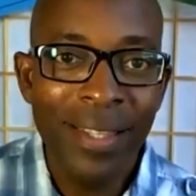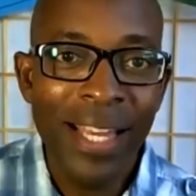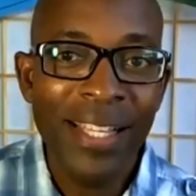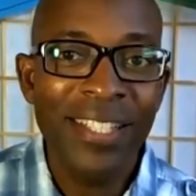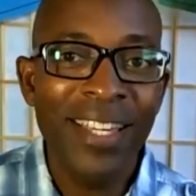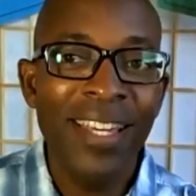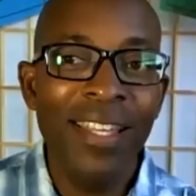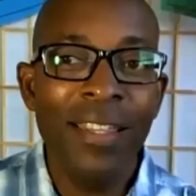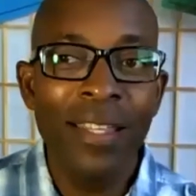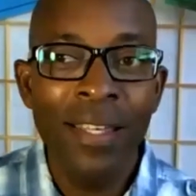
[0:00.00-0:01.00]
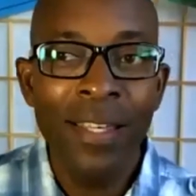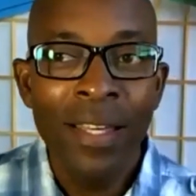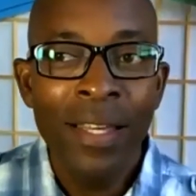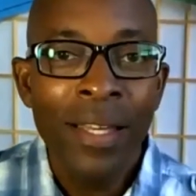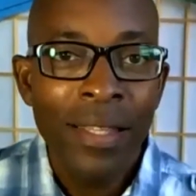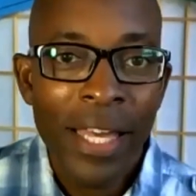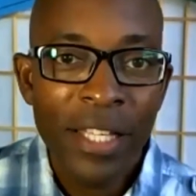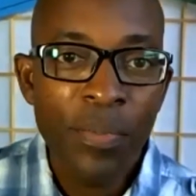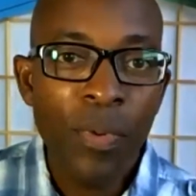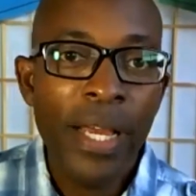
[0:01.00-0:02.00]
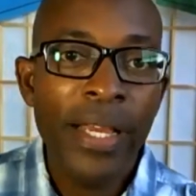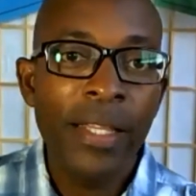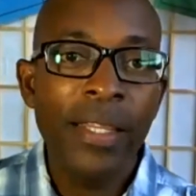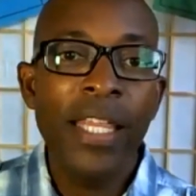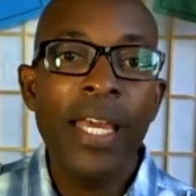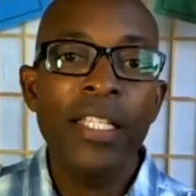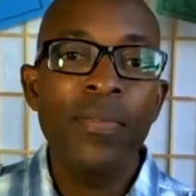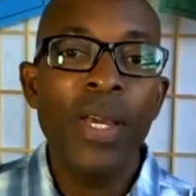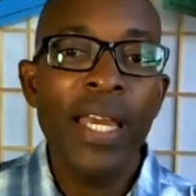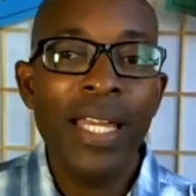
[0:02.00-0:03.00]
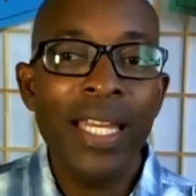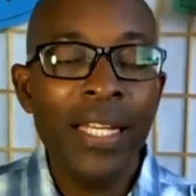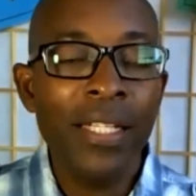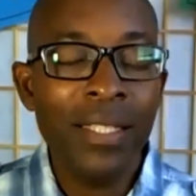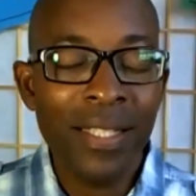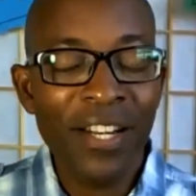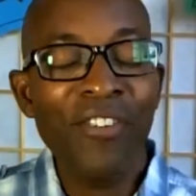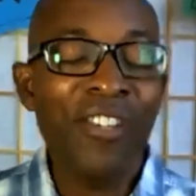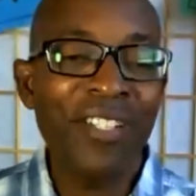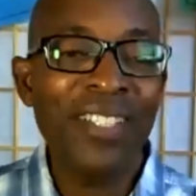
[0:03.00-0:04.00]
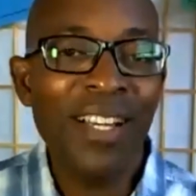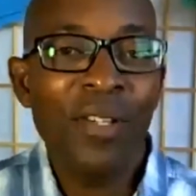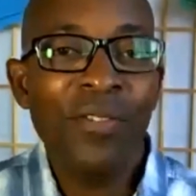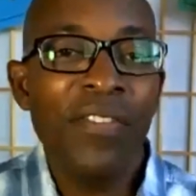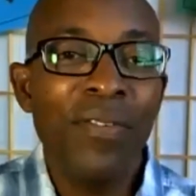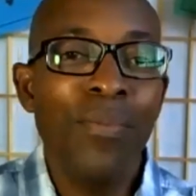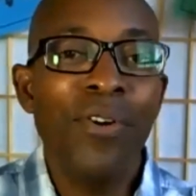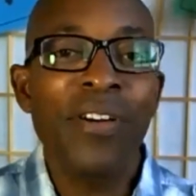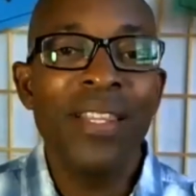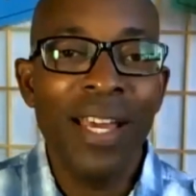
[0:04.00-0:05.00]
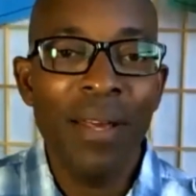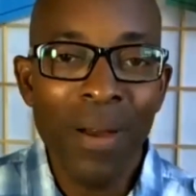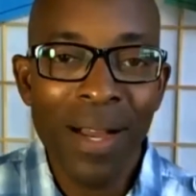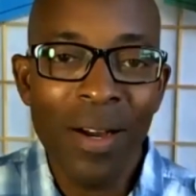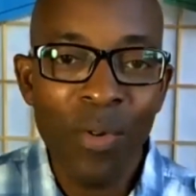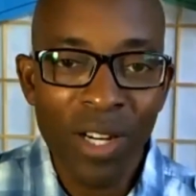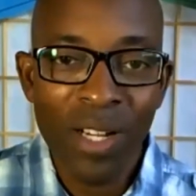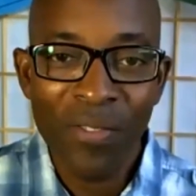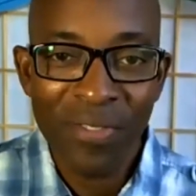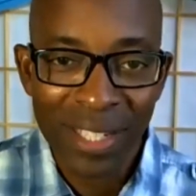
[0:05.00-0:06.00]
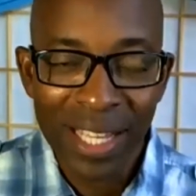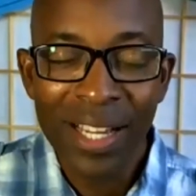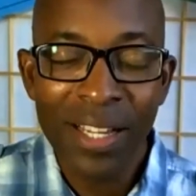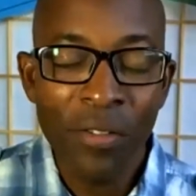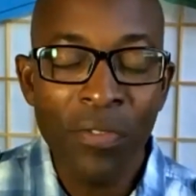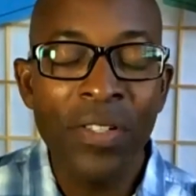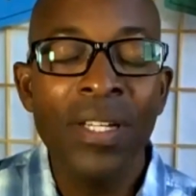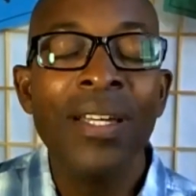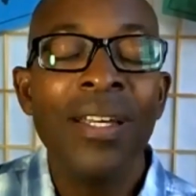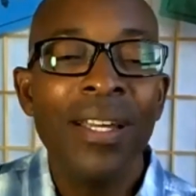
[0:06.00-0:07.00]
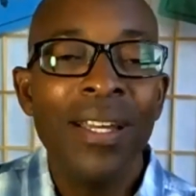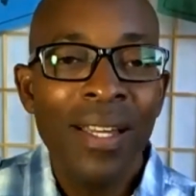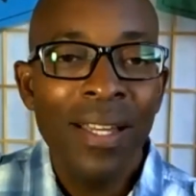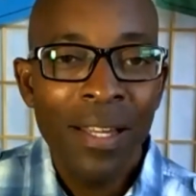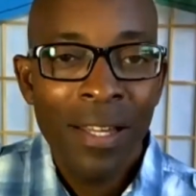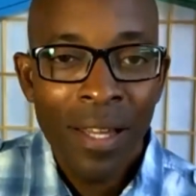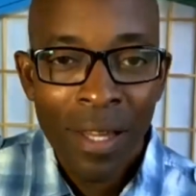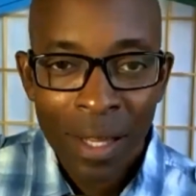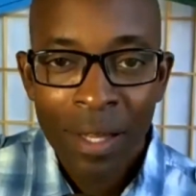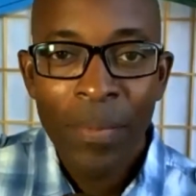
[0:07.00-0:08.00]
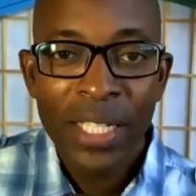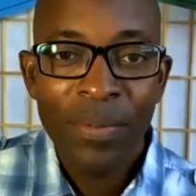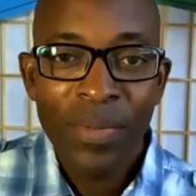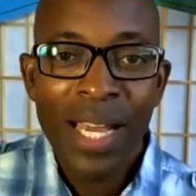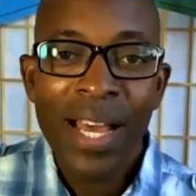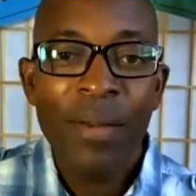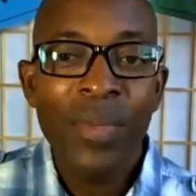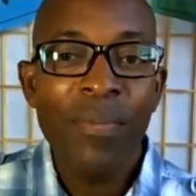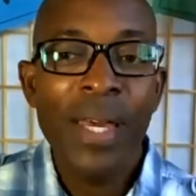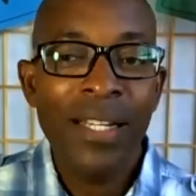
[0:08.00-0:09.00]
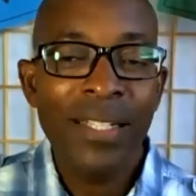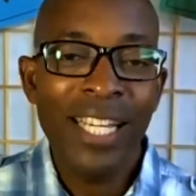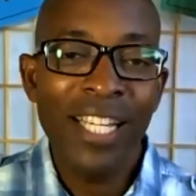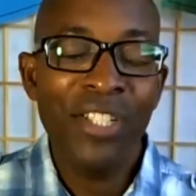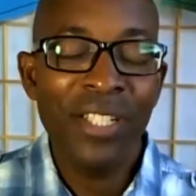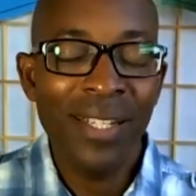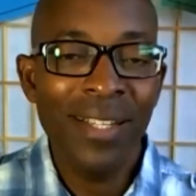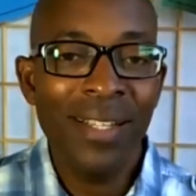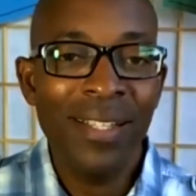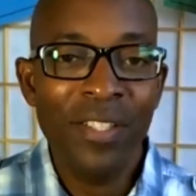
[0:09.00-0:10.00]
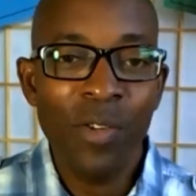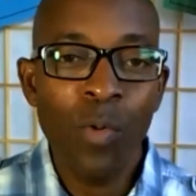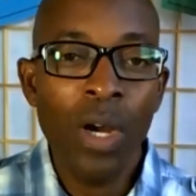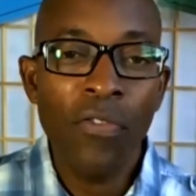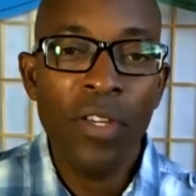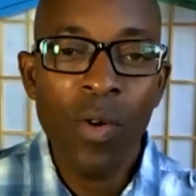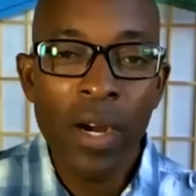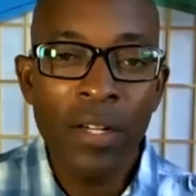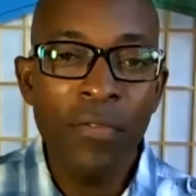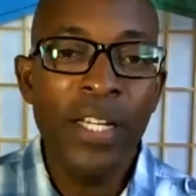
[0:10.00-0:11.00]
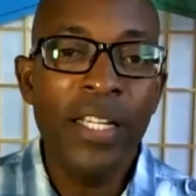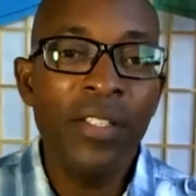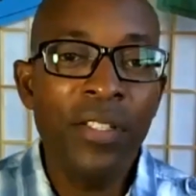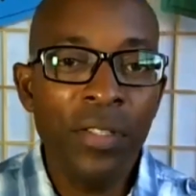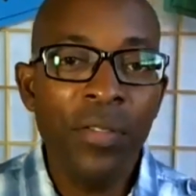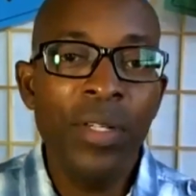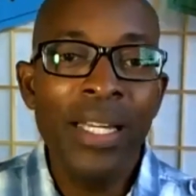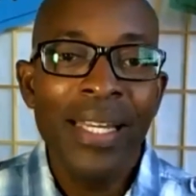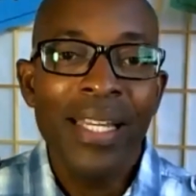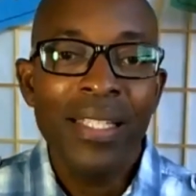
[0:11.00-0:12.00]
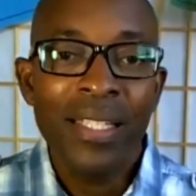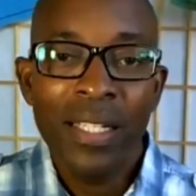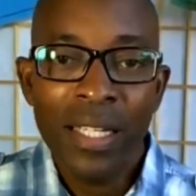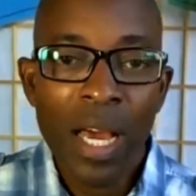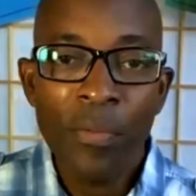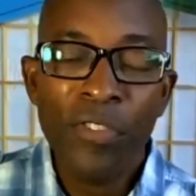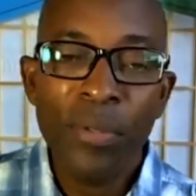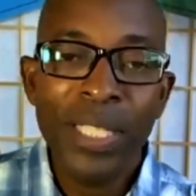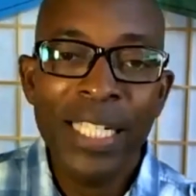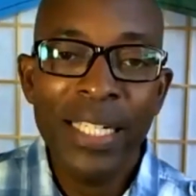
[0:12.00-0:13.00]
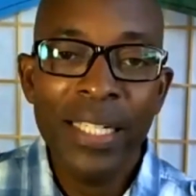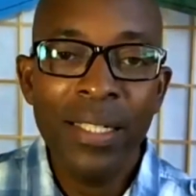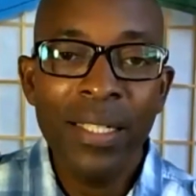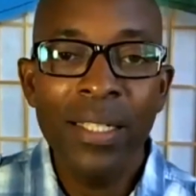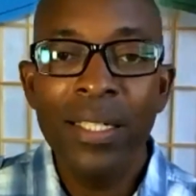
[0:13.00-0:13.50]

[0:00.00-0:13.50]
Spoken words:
Thanks, Keith. Thanks, Brian. Thanks, Meg. And let us center ourselves even more in that power of love by some time in meditation. So wherever you are, I invite you to sit comfortably,